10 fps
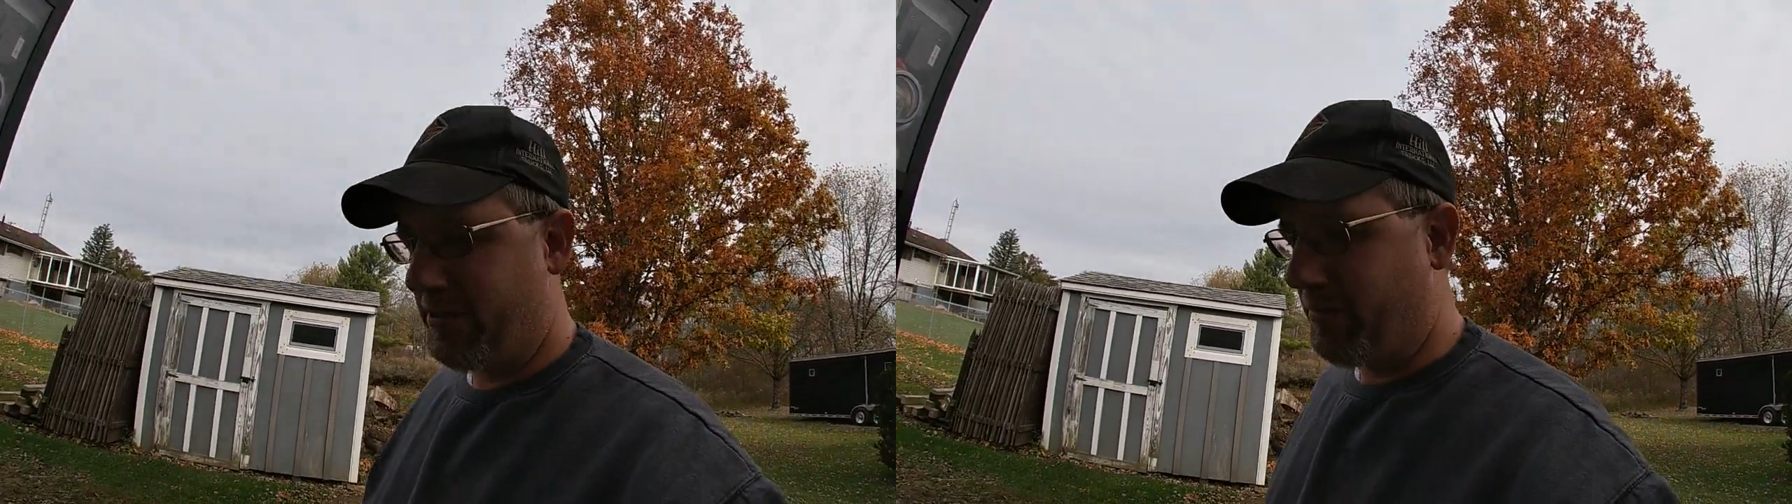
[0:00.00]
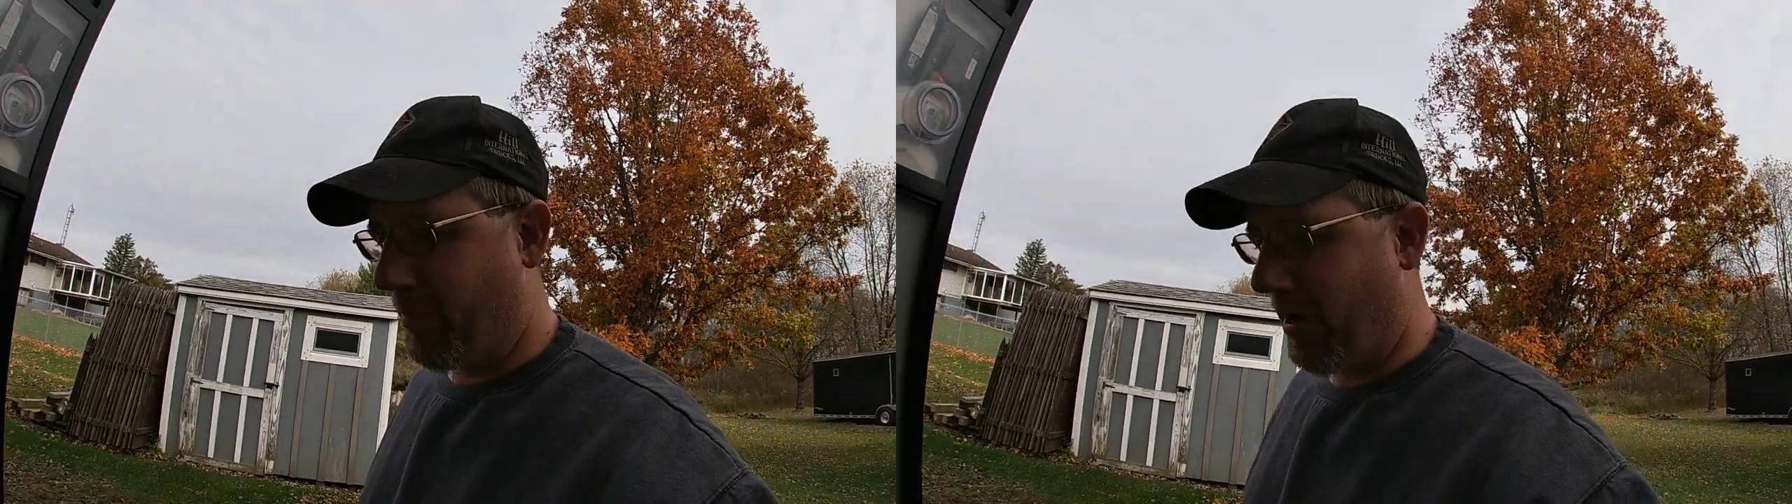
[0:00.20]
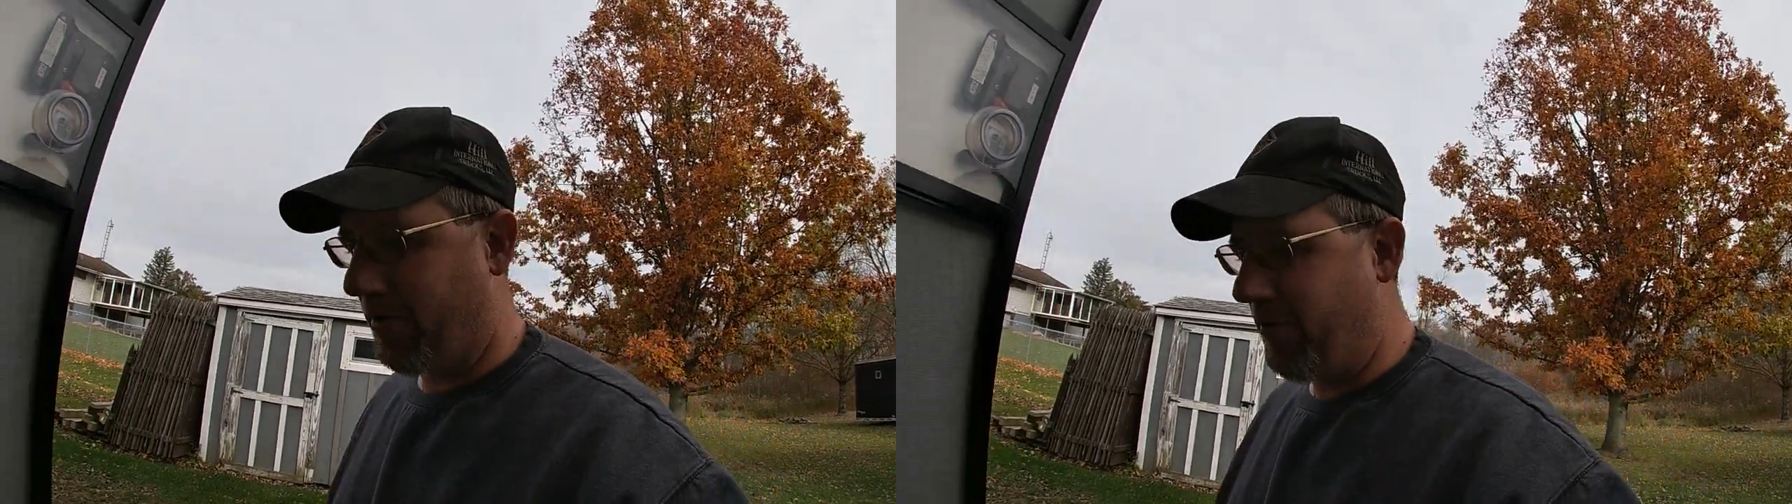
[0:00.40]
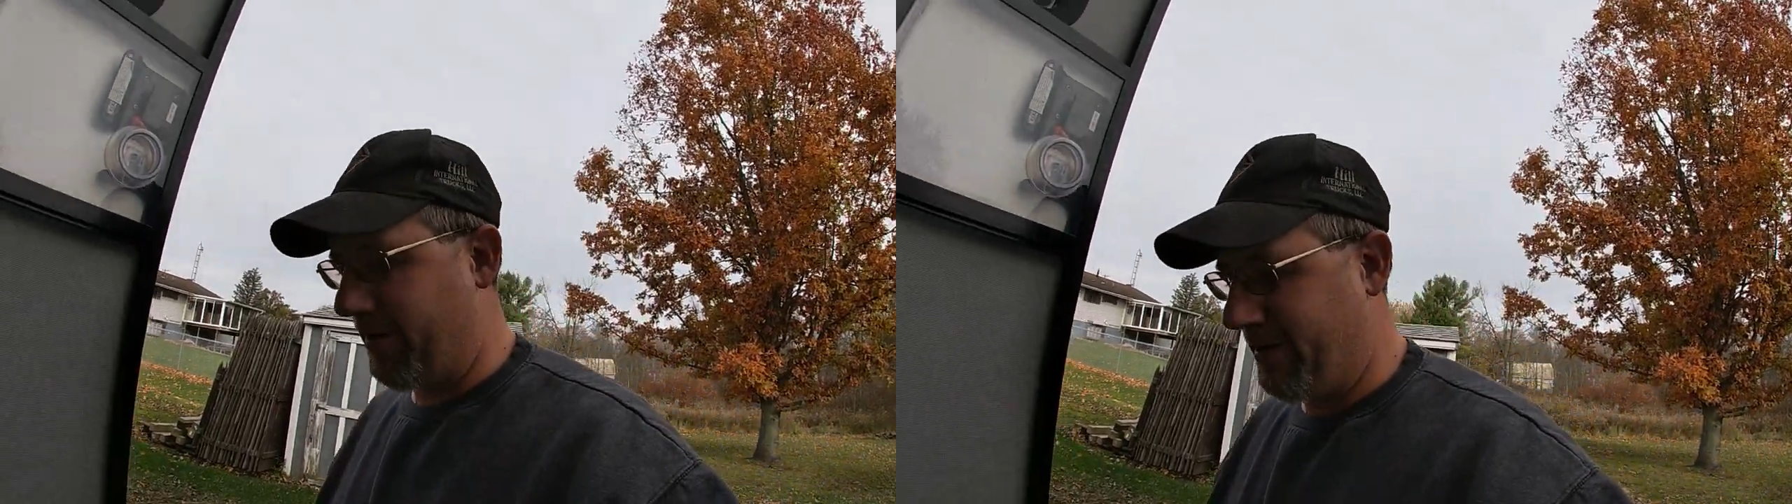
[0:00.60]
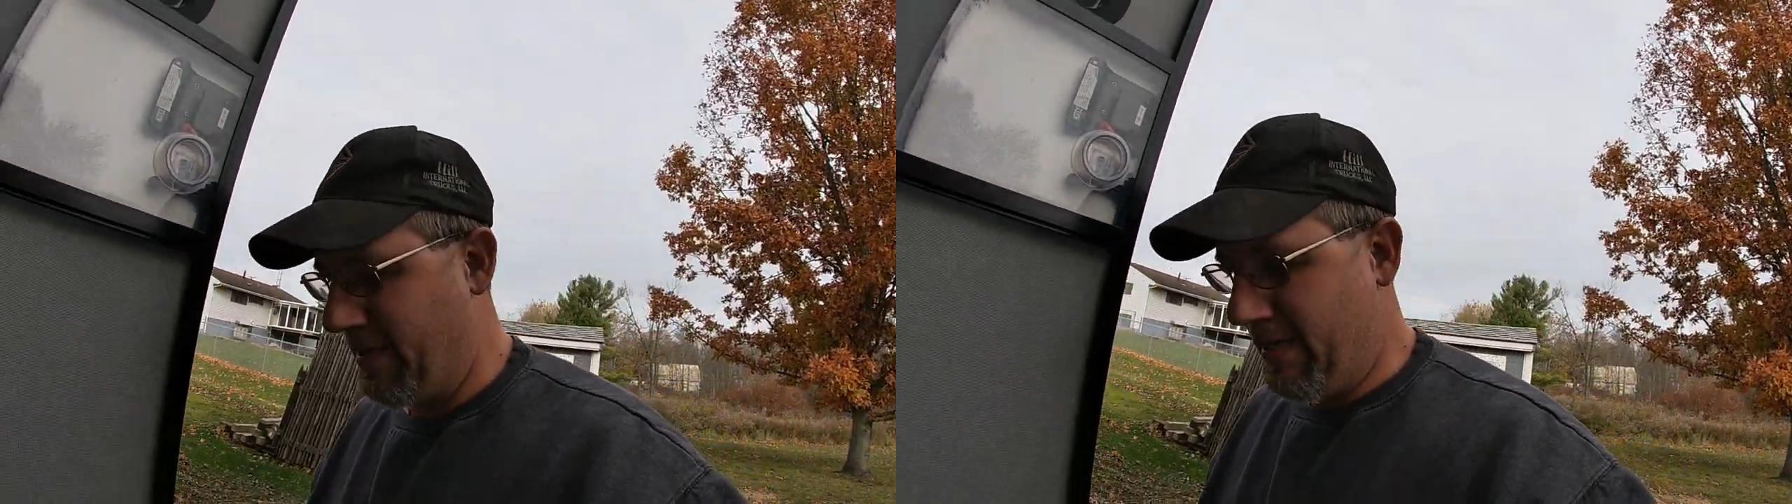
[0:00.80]
spot
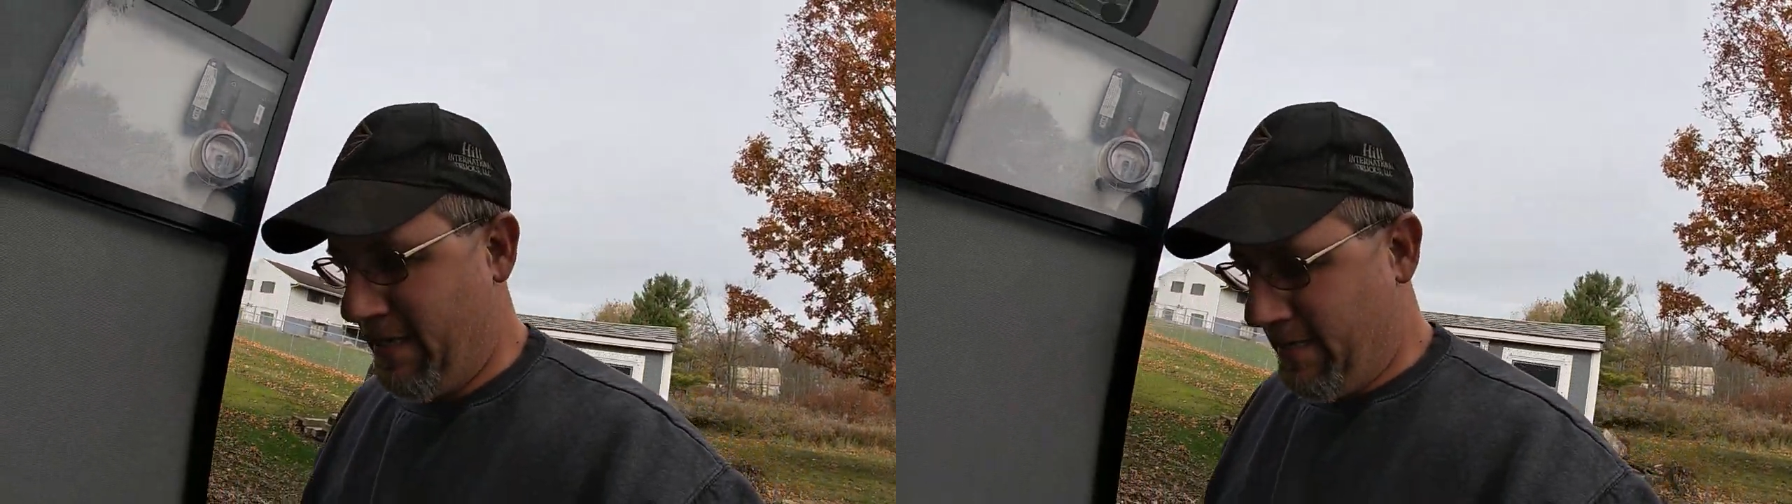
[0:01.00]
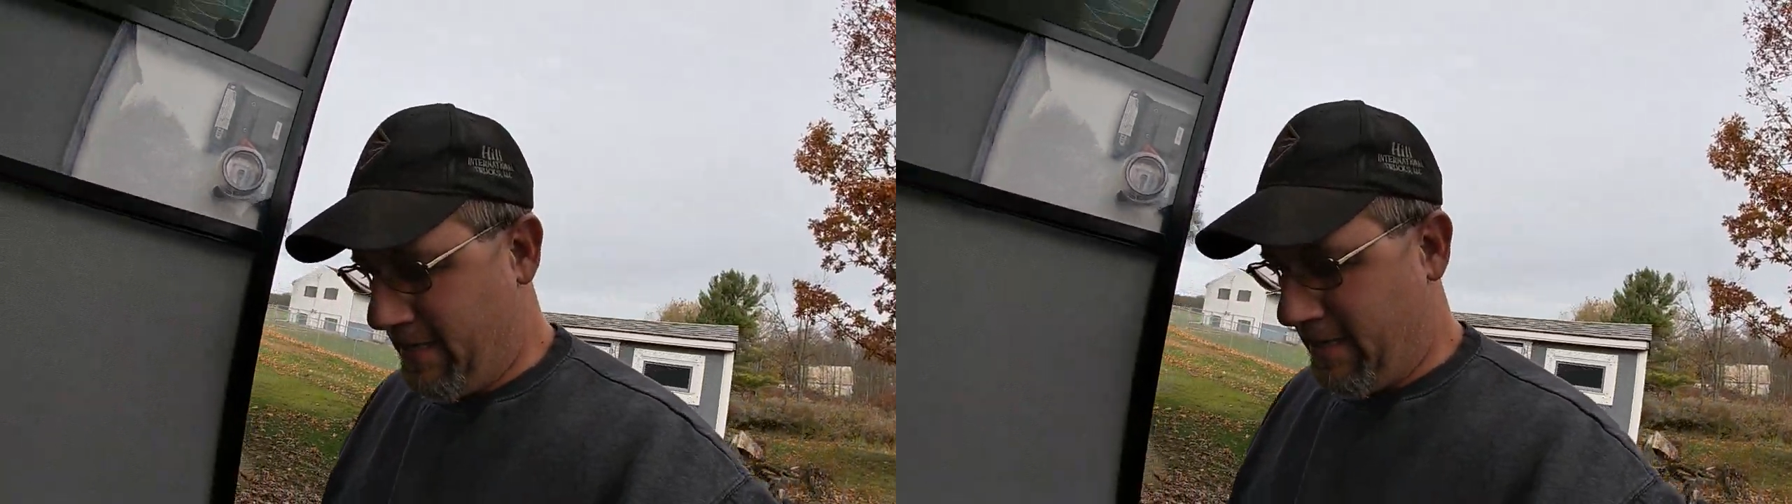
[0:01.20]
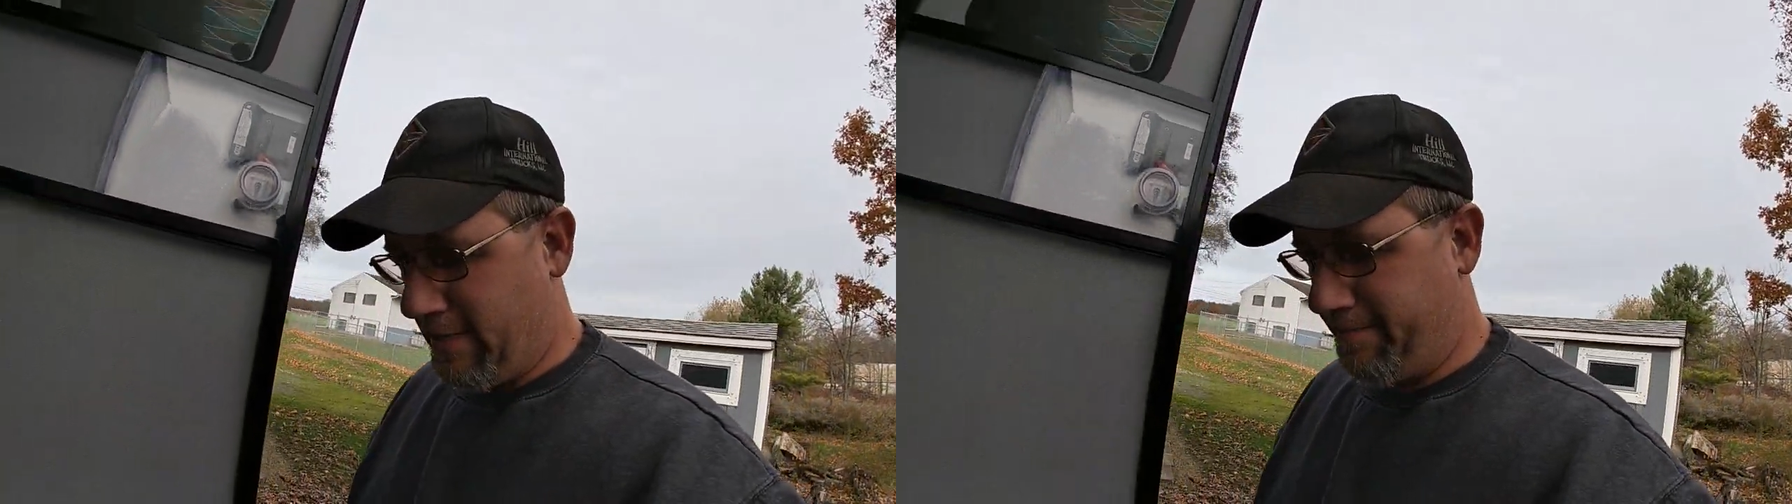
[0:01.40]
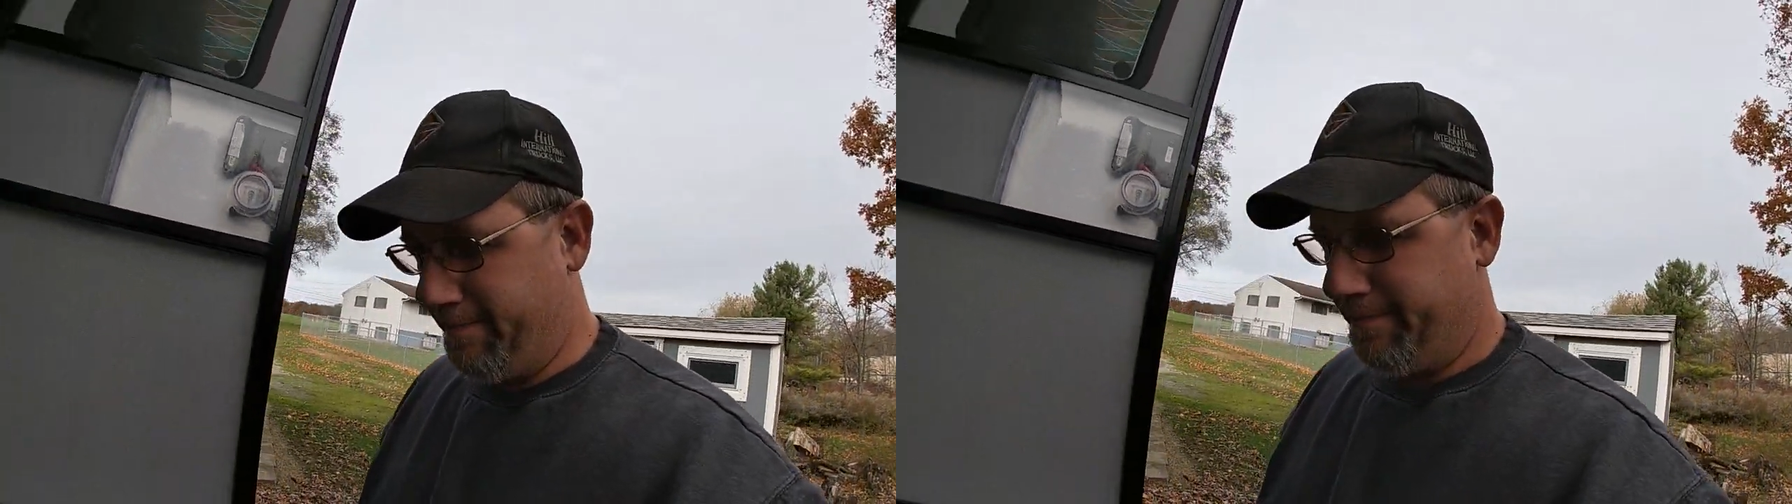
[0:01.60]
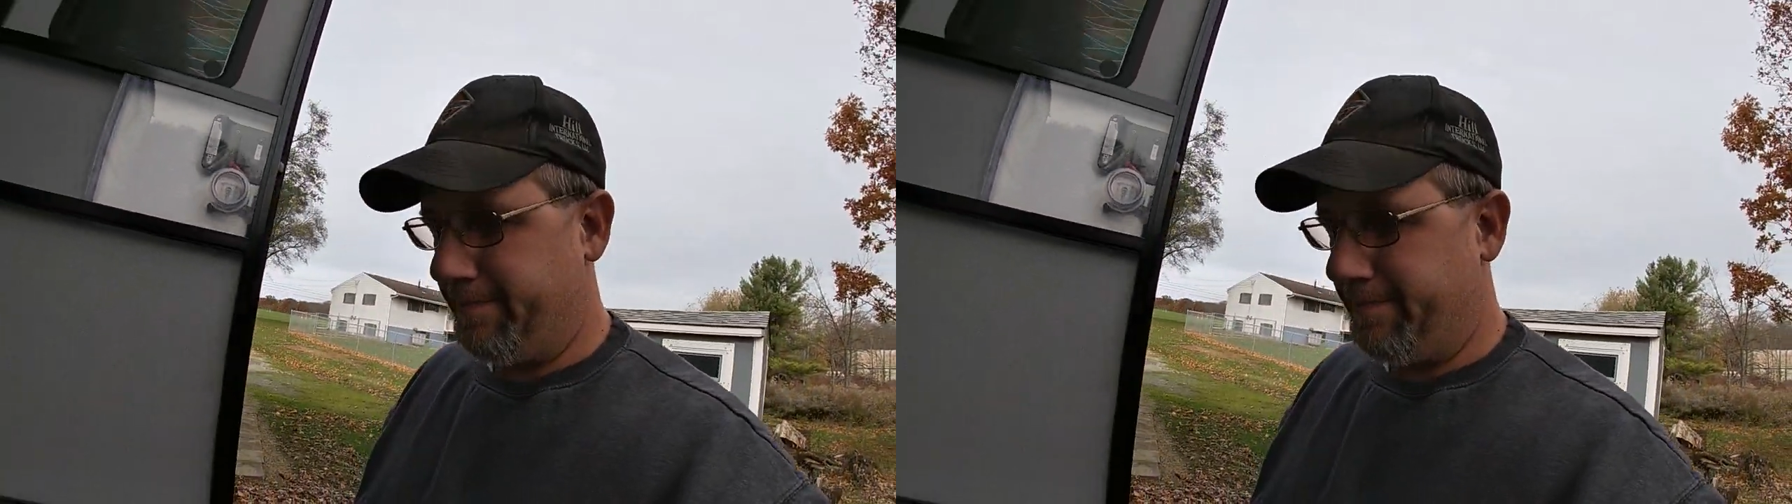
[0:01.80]
on. The